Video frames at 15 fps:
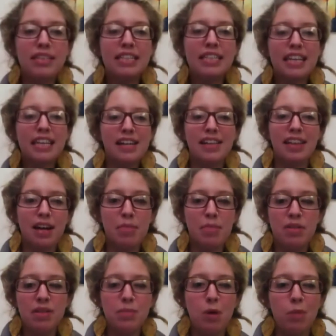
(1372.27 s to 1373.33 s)
say that
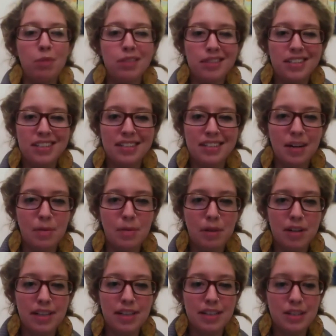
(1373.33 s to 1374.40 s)
I'm a small business and I
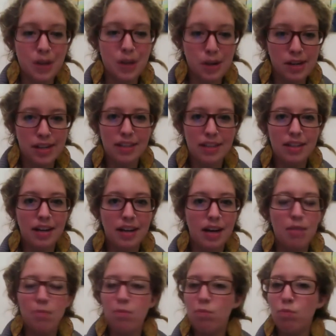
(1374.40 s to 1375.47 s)
want to get started.
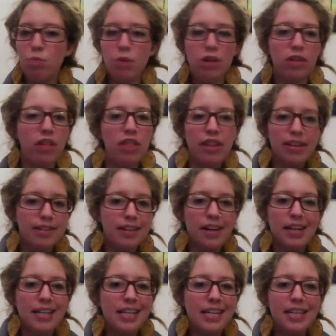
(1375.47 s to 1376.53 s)
What are the things that
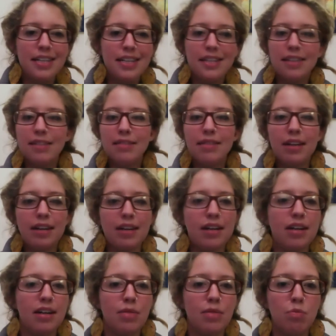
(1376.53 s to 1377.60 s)
I need?
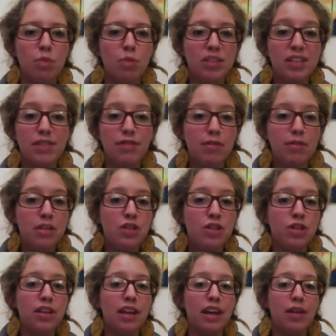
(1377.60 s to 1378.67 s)
What's
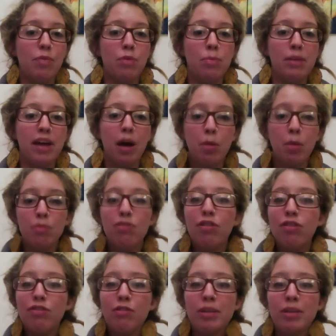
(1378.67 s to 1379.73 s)
information that would be helpful
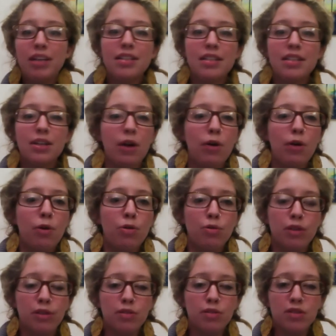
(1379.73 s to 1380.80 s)
for me to go,
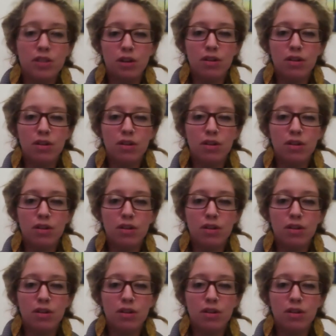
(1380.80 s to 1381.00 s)
start